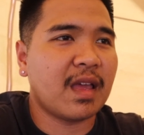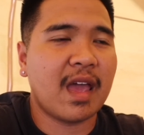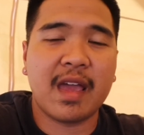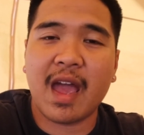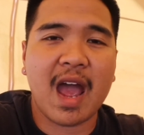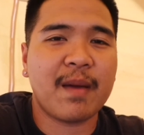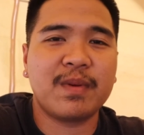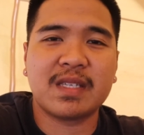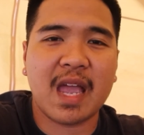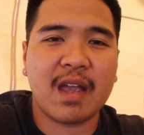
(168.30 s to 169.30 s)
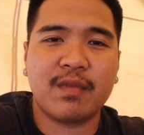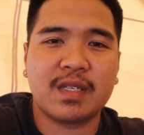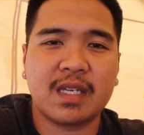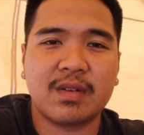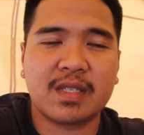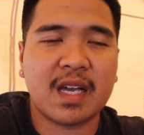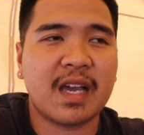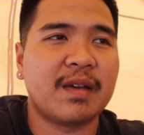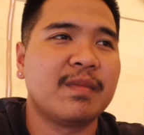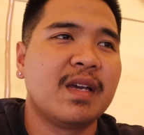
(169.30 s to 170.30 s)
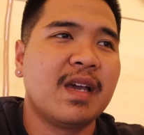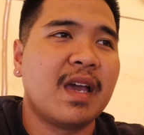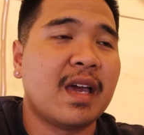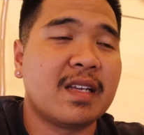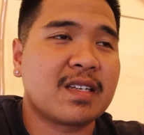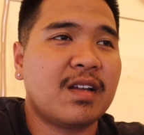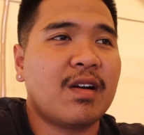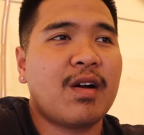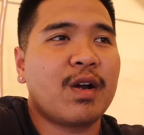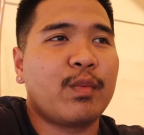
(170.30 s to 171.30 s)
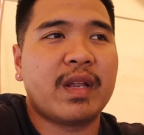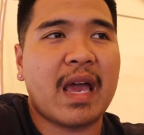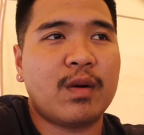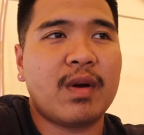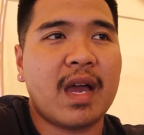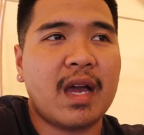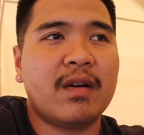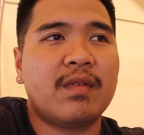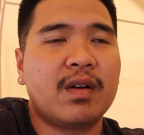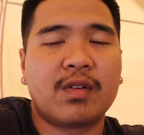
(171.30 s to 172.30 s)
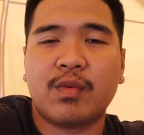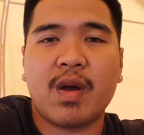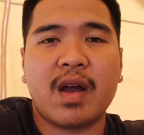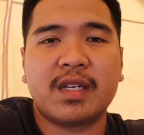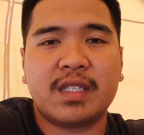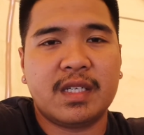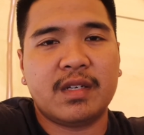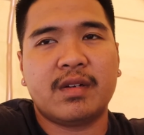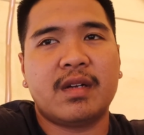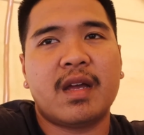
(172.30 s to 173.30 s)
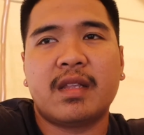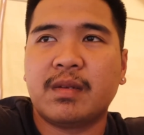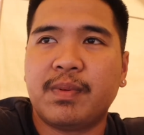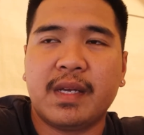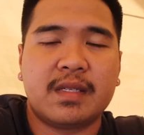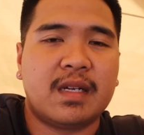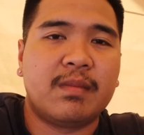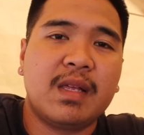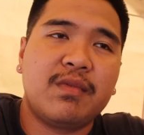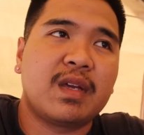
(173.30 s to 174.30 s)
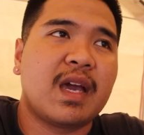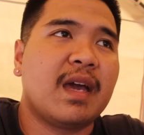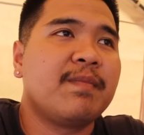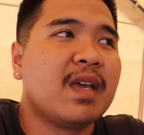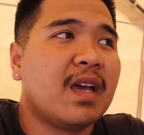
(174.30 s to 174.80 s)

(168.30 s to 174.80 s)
it happens every single time, and it's kind of hard when I don't have a garage here at the place that I'm living at.